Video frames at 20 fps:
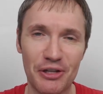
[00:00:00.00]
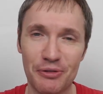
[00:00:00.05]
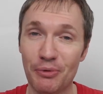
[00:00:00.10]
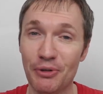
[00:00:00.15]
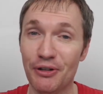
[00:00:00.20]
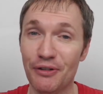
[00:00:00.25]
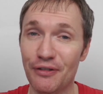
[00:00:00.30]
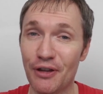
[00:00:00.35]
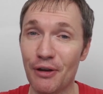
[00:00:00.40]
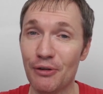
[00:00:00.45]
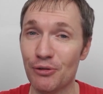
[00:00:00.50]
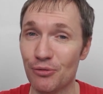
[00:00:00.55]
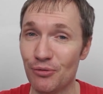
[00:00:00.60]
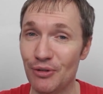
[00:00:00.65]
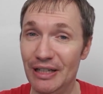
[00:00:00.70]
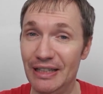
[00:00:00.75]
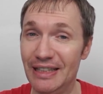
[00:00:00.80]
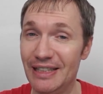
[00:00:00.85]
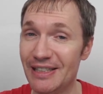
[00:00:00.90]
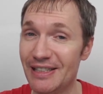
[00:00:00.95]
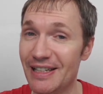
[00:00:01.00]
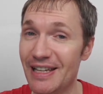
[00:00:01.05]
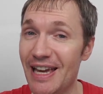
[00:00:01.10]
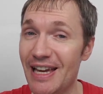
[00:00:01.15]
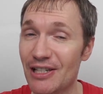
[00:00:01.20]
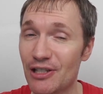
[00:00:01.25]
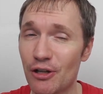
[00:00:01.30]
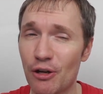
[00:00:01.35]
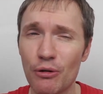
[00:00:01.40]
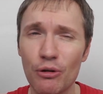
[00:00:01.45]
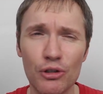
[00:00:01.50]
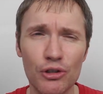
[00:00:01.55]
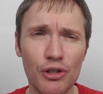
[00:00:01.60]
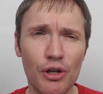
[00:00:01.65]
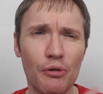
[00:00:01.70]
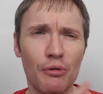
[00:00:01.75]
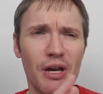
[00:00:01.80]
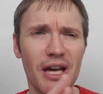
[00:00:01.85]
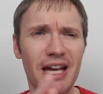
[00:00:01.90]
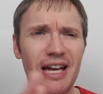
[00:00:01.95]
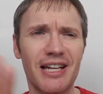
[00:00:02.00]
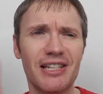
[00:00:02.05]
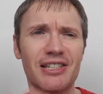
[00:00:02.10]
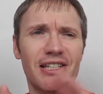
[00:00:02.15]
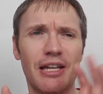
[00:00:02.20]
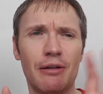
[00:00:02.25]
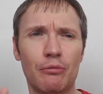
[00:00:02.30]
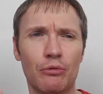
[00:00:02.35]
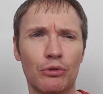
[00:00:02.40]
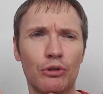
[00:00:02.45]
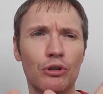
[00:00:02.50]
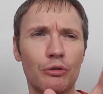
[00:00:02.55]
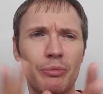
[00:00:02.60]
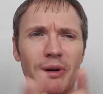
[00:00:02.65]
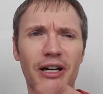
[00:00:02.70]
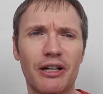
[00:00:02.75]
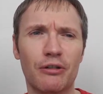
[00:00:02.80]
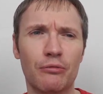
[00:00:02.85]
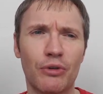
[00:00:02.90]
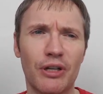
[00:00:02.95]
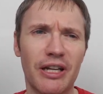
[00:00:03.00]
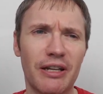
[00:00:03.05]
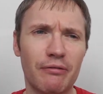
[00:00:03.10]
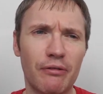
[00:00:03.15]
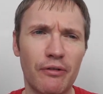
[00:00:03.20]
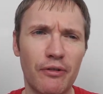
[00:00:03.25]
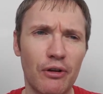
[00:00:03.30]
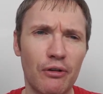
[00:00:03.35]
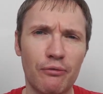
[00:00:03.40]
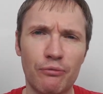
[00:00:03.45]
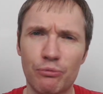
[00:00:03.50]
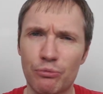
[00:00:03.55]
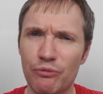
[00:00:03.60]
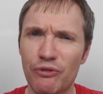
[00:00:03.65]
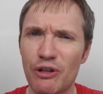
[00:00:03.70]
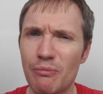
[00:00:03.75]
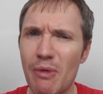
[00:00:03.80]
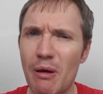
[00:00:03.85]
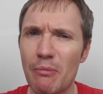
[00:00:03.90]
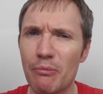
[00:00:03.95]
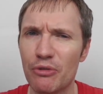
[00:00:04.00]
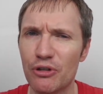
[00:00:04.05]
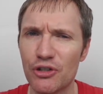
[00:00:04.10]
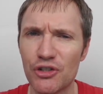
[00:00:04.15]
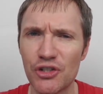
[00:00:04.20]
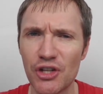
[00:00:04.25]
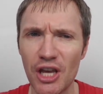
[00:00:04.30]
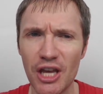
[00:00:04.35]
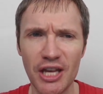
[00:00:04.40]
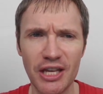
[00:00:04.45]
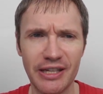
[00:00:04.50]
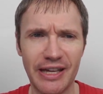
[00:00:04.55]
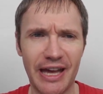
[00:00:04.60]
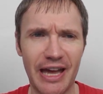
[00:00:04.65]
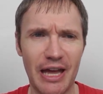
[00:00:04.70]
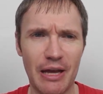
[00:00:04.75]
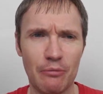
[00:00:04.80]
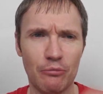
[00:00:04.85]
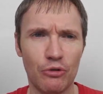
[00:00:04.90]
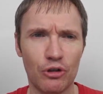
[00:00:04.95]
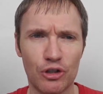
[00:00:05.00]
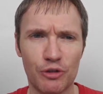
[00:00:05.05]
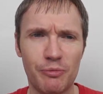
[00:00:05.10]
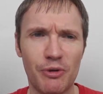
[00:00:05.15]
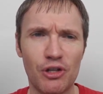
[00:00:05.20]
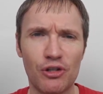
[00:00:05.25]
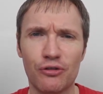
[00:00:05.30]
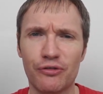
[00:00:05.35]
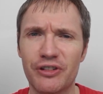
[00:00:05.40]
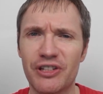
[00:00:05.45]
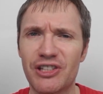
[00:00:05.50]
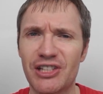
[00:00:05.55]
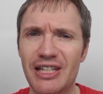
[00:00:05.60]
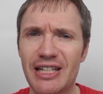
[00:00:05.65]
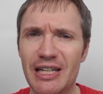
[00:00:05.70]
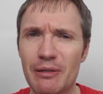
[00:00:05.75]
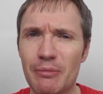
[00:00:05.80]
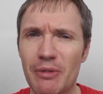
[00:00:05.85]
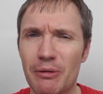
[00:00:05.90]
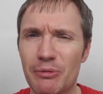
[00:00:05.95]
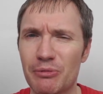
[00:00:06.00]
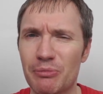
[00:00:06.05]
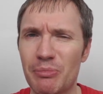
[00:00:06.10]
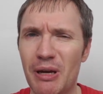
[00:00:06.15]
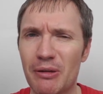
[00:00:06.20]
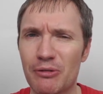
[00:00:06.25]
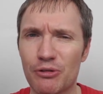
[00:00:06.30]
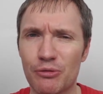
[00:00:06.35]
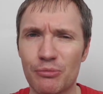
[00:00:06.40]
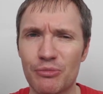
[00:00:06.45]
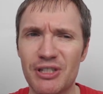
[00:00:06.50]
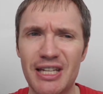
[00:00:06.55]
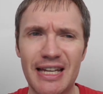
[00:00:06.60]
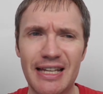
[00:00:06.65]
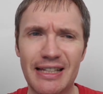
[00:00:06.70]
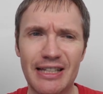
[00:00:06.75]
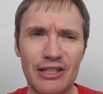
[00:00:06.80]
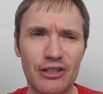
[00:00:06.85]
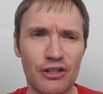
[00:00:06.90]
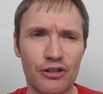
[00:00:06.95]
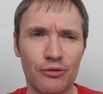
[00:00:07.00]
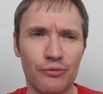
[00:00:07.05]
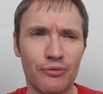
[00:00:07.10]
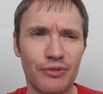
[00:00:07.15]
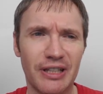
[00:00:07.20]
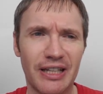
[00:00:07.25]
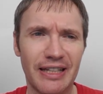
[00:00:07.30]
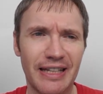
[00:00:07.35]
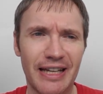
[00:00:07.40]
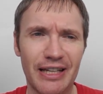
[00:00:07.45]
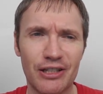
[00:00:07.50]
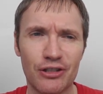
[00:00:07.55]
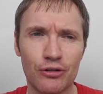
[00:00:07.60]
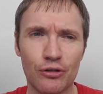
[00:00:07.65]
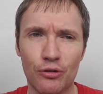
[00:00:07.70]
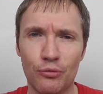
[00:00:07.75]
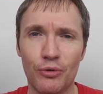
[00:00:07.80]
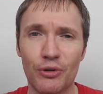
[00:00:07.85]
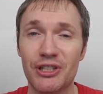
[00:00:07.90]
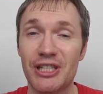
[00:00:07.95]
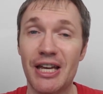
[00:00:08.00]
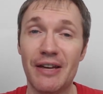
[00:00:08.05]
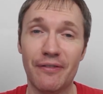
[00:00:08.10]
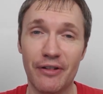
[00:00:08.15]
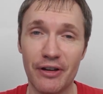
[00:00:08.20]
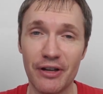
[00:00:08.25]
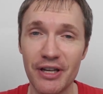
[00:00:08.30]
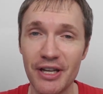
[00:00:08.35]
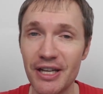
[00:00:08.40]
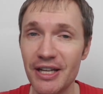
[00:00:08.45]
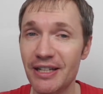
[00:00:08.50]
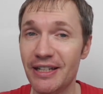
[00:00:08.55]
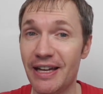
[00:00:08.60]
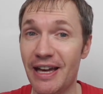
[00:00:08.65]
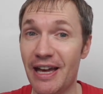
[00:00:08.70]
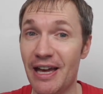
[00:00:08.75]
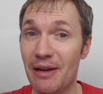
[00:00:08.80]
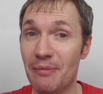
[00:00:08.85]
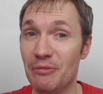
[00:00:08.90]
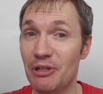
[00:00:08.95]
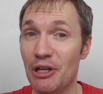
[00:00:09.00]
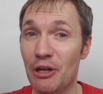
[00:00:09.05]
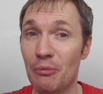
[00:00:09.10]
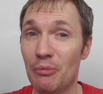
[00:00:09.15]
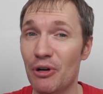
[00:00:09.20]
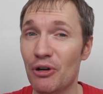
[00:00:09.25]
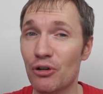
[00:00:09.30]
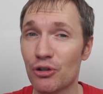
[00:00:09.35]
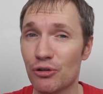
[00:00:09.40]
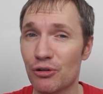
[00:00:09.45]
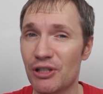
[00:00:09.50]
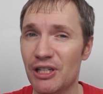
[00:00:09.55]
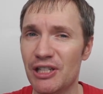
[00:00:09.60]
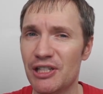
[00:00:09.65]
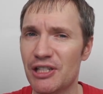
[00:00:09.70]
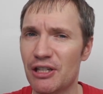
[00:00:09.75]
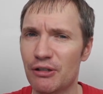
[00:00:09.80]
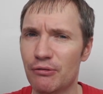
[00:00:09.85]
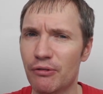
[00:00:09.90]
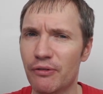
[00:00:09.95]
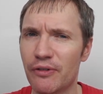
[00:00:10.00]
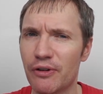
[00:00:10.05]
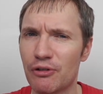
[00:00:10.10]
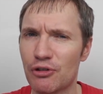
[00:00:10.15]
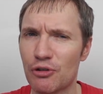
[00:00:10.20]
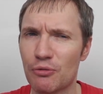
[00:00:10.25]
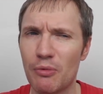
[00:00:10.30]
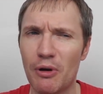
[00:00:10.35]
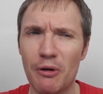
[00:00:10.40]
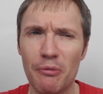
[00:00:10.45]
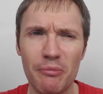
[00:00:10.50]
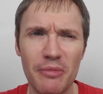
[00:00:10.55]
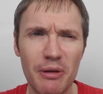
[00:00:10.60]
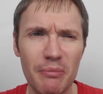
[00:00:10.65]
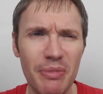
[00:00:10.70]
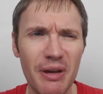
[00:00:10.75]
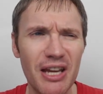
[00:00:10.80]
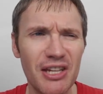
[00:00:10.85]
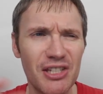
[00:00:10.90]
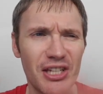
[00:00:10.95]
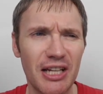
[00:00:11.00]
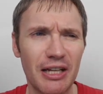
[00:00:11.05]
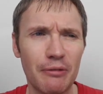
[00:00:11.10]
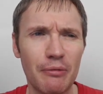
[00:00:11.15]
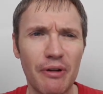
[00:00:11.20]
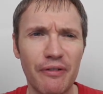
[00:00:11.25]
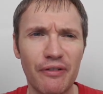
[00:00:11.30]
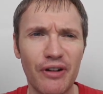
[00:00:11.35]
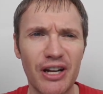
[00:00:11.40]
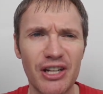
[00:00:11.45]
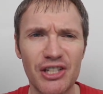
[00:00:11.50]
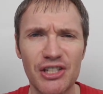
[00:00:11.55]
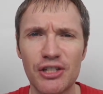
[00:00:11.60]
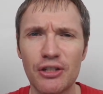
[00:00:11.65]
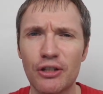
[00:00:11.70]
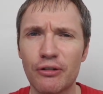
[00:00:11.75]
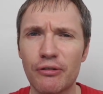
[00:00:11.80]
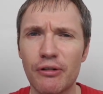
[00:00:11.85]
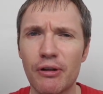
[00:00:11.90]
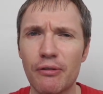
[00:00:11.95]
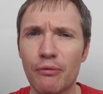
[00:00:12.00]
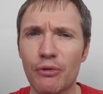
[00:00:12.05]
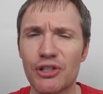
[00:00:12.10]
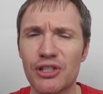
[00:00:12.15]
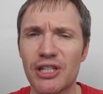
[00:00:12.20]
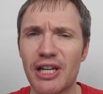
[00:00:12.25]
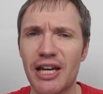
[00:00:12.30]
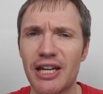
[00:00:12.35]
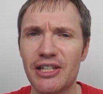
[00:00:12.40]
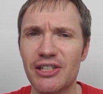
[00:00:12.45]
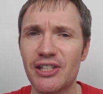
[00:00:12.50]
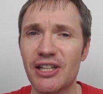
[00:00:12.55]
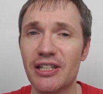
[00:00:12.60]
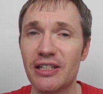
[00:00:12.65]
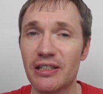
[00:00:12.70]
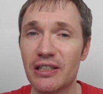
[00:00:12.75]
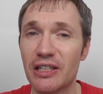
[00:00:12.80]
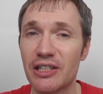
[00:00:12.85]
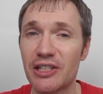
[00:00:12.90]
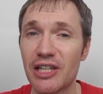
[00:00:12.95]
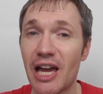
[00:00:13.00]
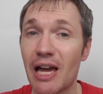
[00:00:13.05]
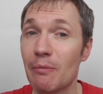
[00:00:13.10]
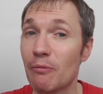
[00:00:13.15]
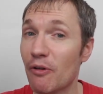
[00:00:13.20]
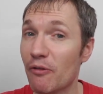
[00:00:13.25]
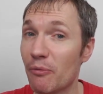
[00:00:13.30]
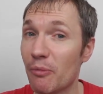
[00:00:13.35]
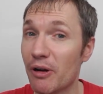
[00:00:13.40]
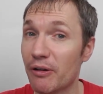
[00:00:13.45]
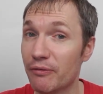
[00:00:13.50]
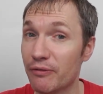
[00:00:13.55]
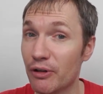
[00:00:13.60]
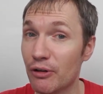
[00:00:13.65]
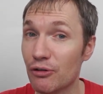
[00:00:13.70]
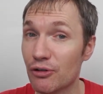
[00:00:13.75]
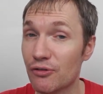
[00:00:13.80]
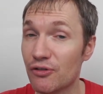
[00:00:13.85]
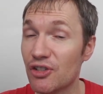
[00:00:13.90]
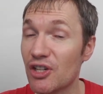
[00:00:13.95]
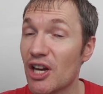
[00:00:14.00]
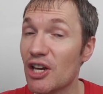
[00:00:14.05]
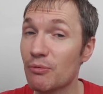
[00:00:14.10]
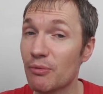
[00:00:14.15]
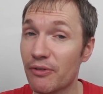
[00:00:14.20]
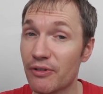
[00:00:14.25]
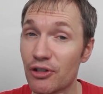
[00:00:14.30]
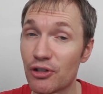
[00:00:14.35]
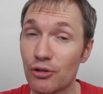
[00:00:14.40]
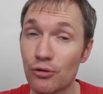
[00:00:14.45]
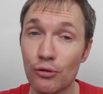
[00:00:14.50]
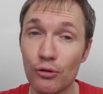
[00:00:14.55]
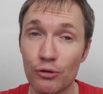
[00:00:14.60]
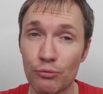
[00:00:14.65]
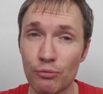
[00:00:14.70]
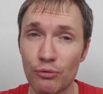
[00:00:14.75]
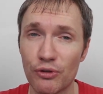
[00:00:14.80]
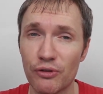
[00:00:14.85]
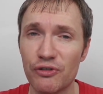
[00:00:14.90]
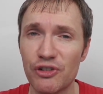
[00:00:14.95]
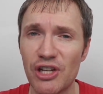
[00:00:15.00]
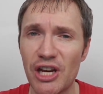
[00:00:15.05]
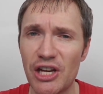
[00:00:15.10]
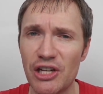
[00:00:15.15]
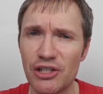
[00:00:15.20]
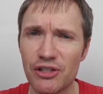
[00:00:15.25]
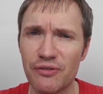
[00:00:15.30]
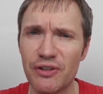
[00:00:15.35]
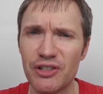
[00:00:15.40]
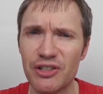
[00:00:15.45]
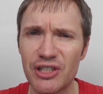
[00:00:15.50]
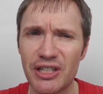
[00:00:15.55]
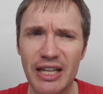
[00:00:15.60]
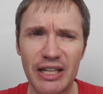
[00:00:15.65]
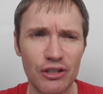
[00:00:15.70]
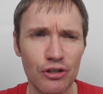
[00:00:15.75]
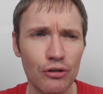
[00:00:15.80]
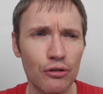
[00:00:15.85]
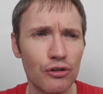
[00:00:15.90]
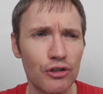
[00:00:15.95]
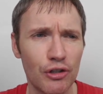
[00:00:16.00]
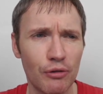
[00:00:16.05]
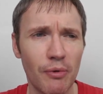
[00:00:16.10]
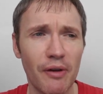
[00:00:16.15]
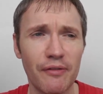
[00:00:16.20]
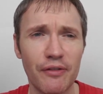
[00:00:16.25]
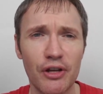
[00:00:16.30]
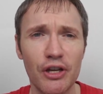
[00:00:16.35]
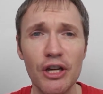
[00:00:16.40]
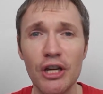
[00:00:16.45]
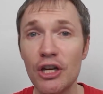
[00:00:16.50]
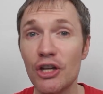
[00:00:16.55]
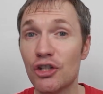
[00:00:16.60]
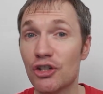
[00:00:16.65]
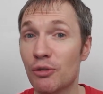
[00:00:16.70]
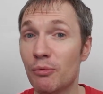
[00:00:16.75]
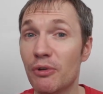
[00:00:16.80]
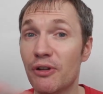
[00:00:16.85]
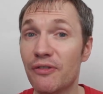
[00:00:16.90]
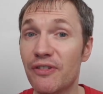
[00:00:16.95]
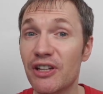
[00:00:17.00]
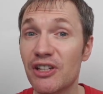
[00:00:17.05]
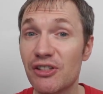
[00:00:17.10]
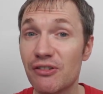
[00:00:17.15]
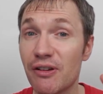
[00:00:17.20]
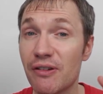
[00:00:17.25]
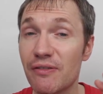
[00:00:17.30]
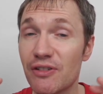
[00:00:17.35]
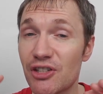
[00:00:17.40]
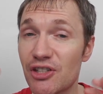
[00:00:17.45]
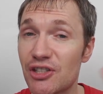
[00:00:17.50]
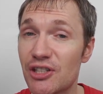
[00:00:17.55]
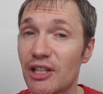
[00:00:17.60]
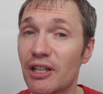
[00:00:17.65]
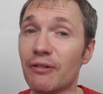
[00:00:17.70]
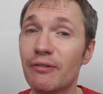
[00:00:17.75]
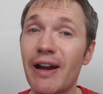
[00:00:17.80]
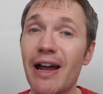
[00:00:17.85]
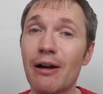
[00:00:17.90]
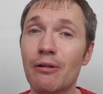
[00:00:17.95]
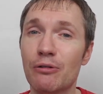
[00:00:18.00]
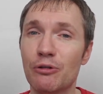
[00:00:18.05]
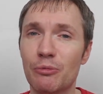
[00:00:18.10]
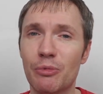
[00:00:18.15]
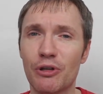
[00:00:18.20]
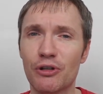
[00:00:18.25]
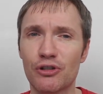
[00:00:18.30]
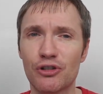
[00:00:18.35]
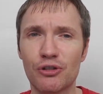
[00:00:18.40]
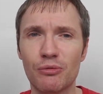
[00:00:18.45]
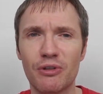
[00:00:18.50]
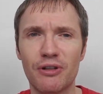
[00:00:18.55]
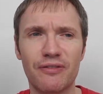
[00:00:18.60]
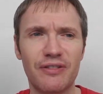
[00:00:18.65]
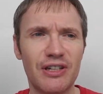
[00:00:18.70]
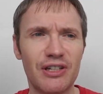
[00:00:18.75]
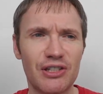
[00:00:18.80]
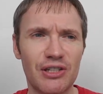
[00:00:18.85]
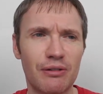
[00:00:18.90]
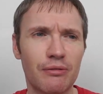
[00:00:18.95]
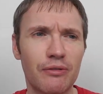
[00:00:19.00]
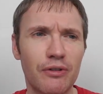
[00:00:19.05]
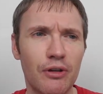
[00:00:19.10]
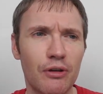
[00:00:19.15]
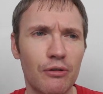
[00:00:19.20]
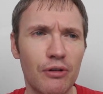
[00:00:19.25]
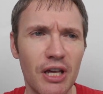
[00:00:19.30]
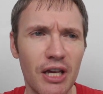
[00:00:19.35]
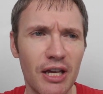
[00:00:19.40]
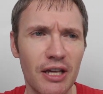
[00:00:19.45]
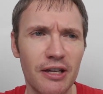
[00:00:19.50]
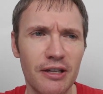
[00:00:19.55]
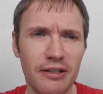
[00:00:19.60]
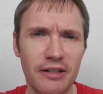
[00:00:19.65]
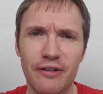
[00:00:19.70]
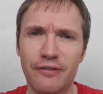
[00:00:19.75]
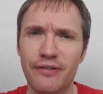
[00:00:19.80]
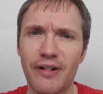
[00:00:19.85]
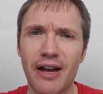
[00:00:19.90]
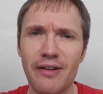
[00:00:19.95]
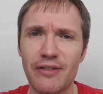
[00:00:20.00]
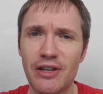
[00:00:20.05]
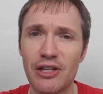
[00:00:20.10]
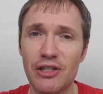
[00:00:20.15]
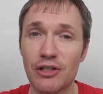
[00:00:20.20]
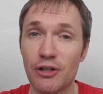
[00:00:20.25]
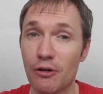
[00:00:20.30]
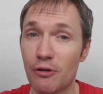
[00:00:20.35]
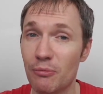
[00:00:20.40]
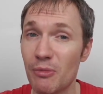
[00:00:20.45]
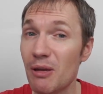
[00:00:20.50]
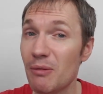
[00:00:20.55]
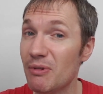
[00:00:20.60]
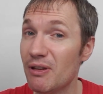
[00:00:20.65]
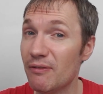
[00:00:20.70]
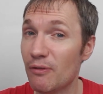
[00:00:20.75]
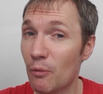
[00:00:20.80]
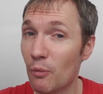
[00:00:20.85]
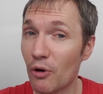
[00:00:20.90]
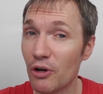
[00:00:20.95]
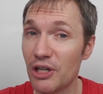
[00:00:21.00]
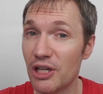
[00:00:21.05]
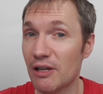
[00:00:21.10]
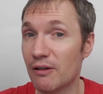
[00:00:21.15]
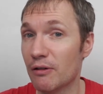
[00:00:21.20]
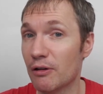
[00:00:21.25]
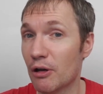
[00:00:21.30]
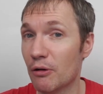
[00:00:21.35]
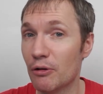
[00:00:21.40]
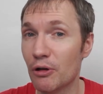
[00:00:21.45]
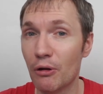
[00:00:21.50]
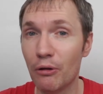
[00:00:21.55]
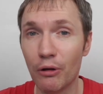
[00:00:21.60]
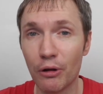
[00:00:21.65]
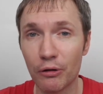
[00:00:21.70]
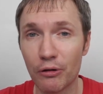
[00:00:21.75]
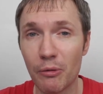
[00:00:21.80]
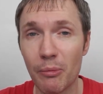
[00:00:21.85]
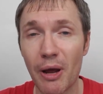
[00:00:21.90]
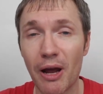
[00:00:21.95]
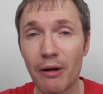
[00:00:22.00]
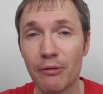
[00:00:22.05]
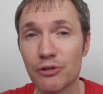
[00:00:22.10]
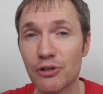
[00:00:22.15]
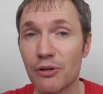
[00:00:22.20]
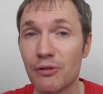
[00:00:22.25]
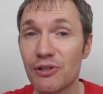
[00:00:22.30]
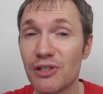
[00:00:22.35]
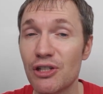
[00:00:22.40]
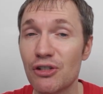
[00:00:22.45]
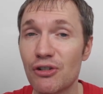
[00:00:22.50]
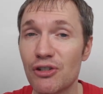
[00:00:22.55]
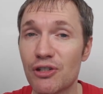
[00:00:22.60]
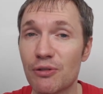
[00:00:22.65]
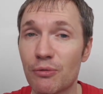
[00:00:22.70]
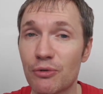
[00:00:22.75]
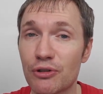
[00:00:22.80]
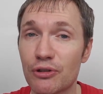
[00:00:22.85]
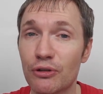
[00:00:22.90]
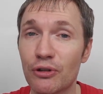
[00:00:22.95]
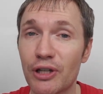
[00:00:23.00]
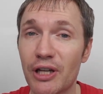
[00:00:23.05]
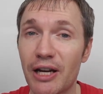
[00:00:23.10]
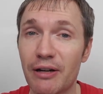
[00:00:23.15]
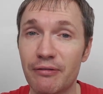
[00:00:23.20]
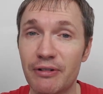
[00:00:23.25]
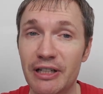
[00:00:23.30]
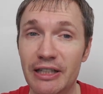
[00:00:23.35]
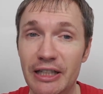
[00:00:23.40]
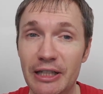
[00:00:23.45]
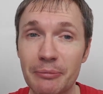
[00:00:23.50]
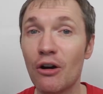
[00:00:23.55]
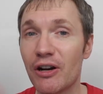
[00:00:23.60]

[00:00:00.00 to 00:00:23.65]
one of those, really. So yeah, so also, as I say, we'll look back at what I reviewed for the members, what special things I did, perhaps some tier lists or something like that, or whatever, you know, but also detail the reviews as well, and basically whether I still agree with what I said at the time, whether my reviews have changed, whether the scores would have changed, things like that, and also whether some of the things are even still around, because some of the things I reviewed 5 years ago, maybe even 1 year ago, no longer about, so it's an interesting one to look at, really.